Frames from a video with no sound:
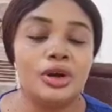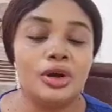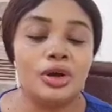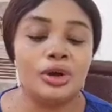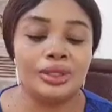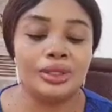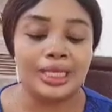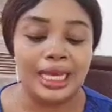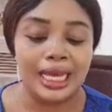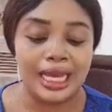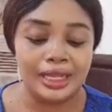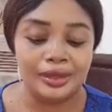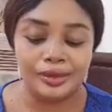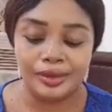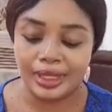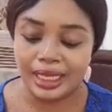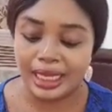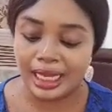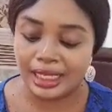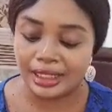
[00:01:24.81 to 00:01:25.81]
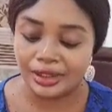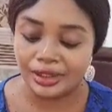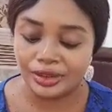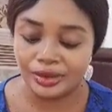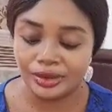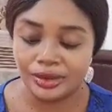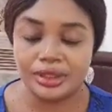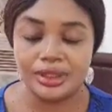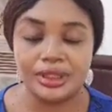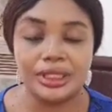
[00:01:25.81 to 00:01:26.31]
on how you can
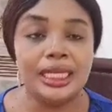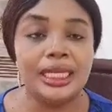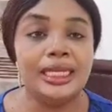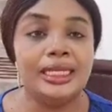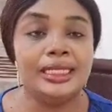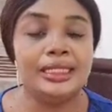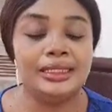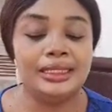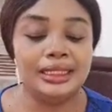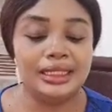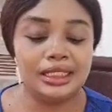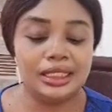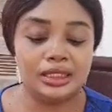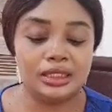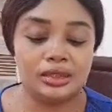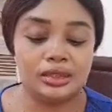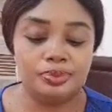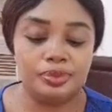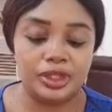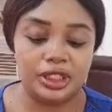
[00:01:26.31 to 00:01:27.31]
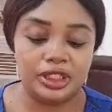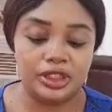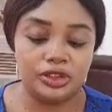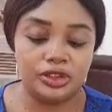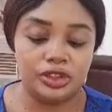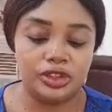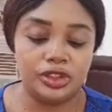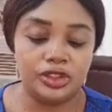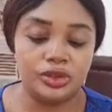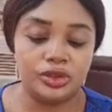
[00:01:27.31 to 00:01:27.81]
use this
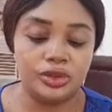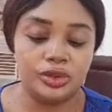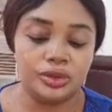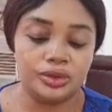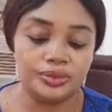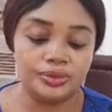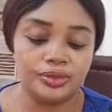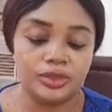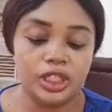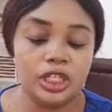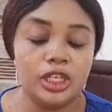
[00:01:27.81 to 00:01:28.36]
precious stone